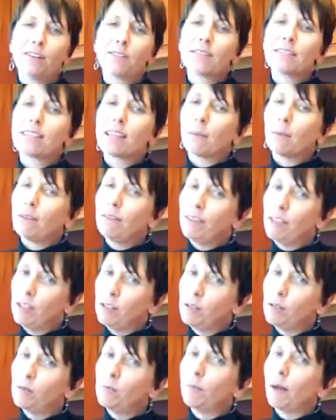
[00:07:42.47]
Some of
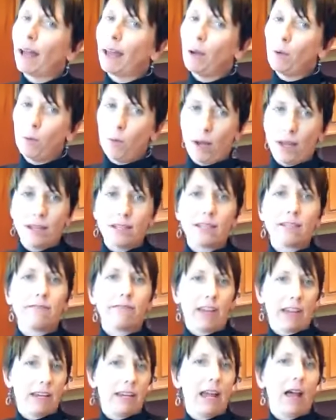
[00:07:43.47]
you might want to
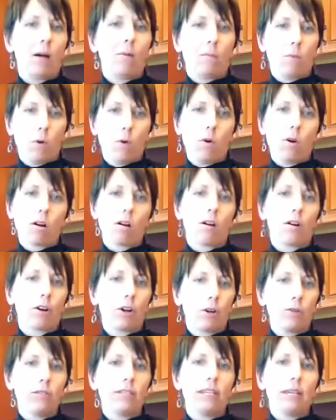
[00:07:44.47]
find out more or
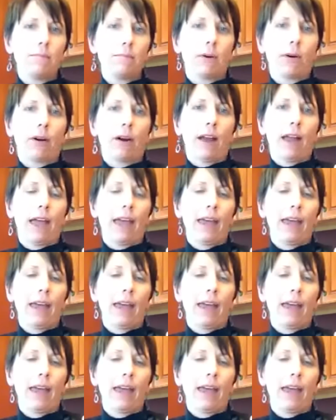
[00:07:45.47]
go deeper,